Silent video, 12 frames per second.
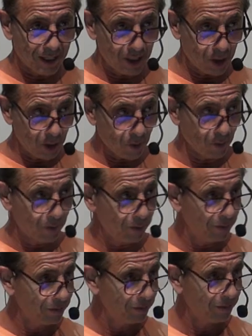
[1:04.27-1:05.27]
in you,
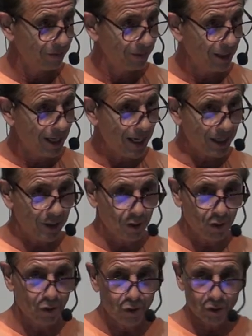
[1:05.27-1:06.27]
he can
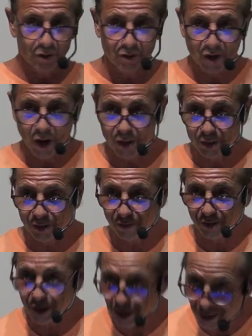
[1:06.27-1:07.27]
use you to cause
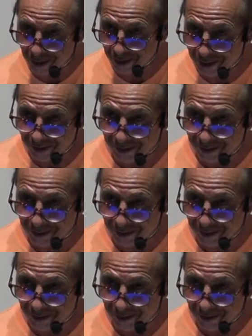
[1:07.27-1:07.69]
division.